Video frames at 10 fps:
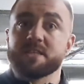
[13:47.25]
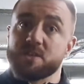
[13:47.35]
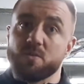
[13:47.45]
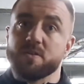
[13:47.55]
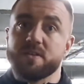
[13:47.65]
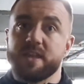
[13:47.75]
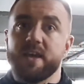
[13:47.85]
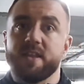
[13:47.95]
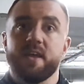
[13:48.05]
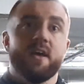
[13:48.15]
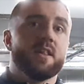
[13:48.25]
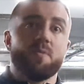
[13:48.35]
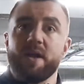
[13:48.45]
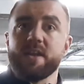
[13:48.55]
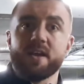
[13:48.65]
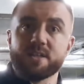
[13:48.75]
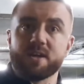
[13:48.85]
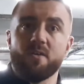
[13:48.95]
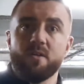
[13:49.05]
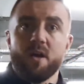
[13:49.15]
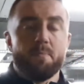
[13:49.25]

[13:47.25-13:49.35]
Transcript: it did 20 years ago.